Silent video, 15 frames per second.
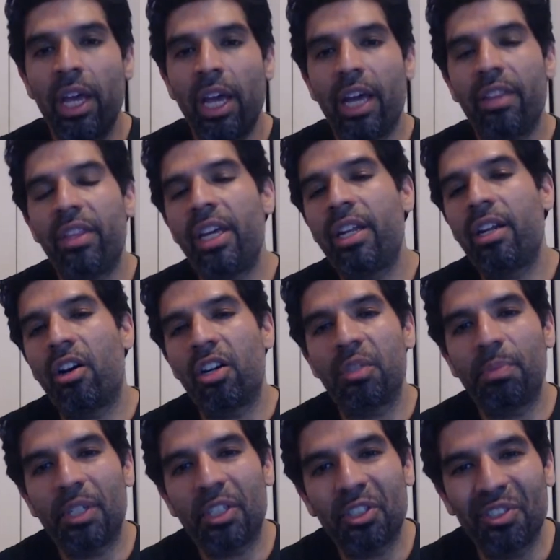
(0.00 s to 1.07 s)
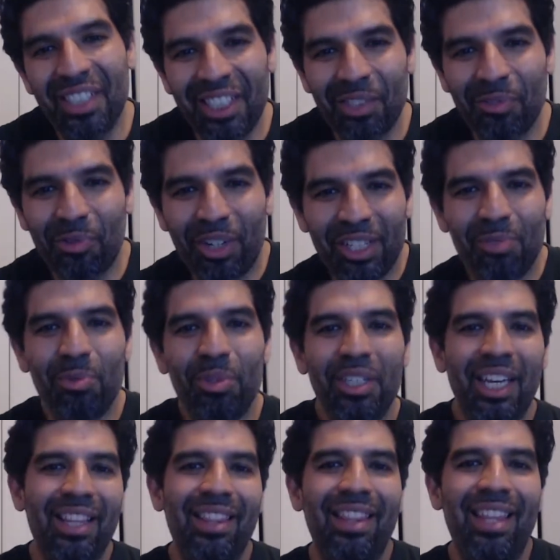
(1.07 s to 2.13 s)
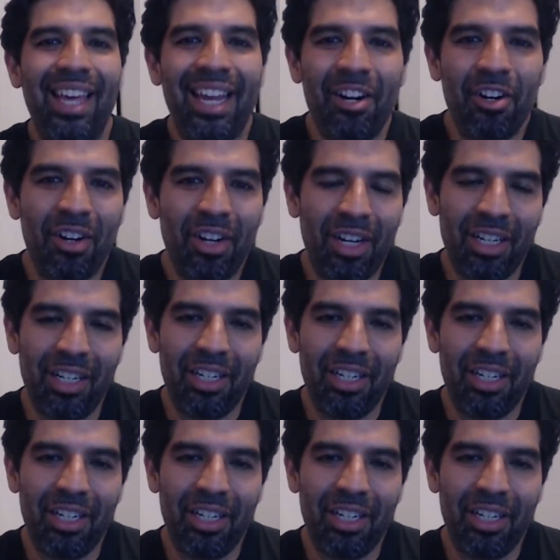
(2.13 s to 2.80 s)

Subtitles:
And then our special needs friends will get their